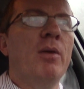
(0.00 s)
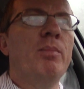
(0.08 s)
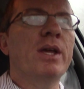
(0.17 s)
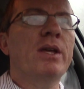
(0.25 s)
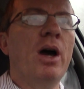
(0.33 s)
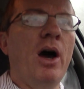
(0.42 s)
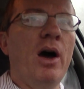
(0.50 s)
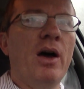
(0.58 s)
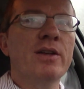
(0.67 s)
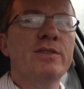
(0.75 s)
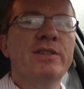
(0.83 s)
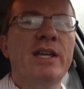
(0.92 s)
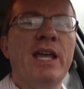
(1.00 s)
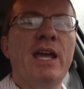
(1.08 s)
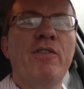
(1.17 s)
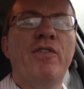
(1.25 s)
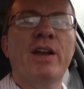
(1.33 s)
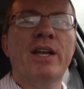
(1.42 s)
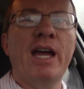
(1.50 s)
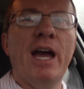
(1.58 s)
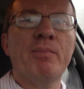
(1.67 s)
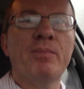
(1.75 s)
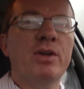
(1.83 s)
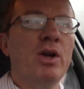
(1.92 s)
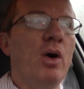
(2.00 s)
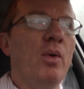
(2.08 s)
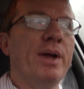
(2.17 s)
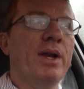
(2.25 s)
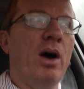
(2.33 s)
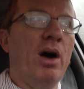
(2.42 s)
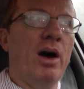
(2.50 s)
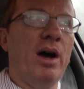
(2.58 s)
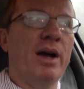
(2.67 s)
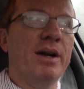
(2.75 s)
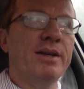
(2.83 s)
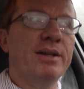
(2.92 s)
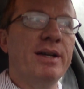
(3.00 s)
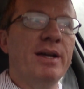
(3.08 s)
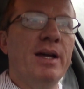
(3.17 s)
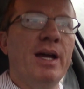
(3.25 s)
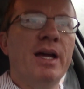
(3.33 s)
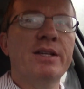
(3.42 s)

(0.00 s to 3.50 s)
Because if it kept going on,